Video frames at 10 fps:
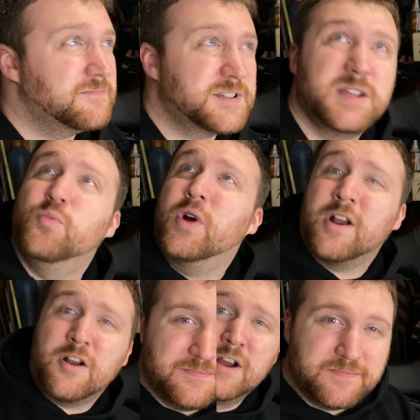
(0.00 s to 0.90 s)

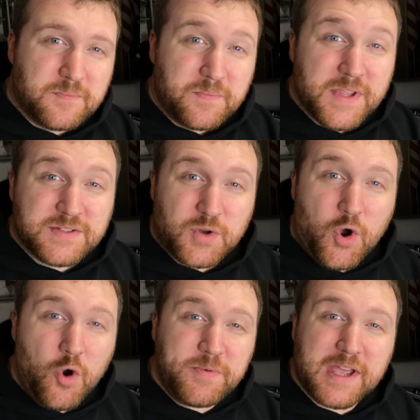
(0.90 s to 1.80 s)
somewhere. So
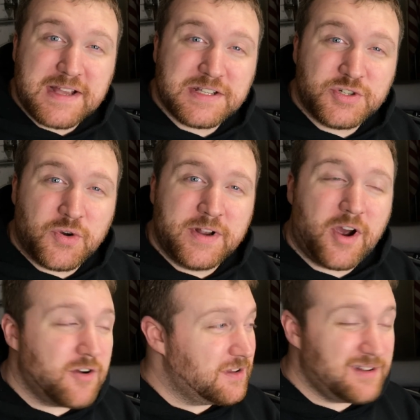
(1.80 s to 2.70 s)
hope you guys enjoyed
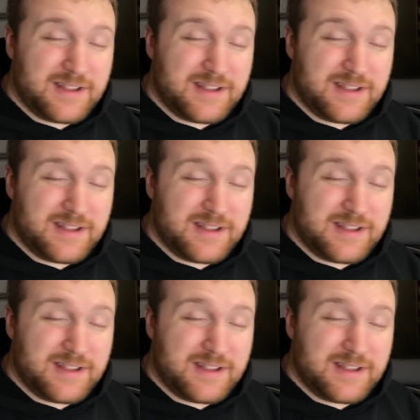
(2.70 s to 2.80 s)
our little